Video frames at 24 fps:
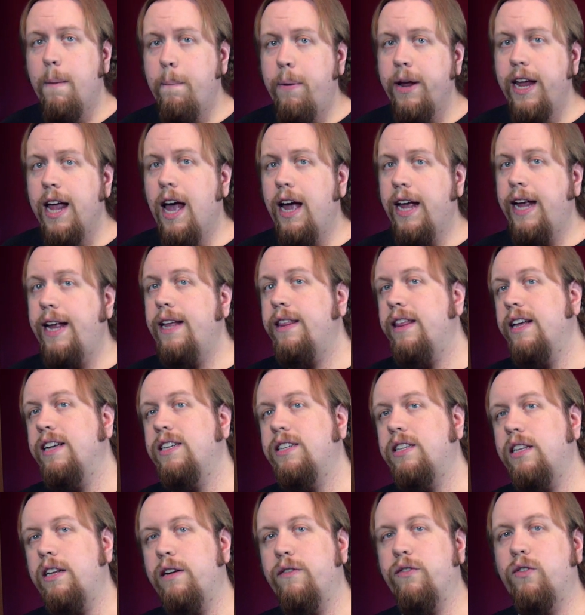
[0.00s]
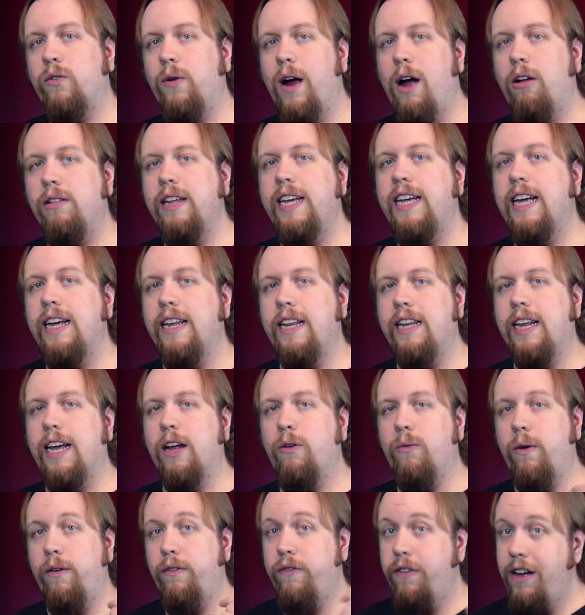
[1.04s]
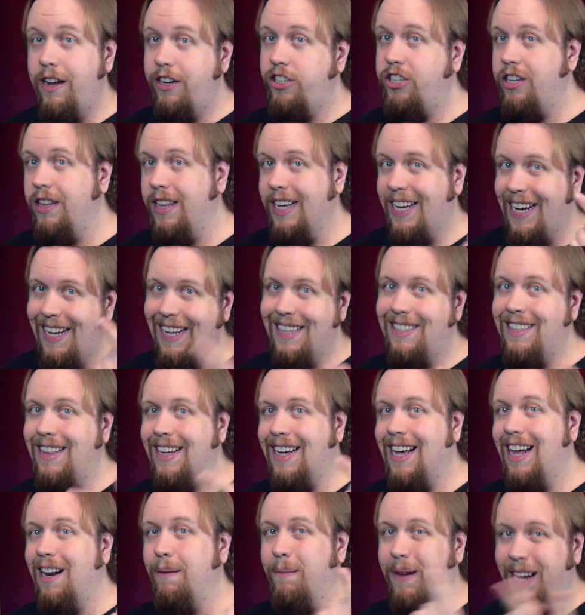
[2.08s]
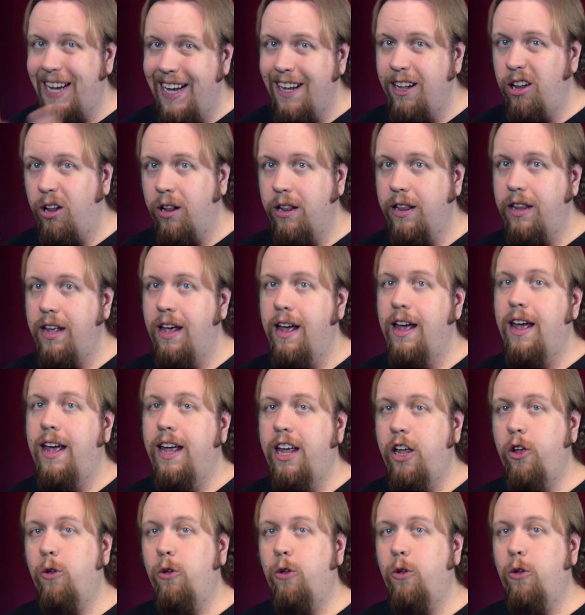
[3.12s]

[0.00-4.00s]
But yeah, he thinks that if Crowley can get revenge on the kids that got him killed,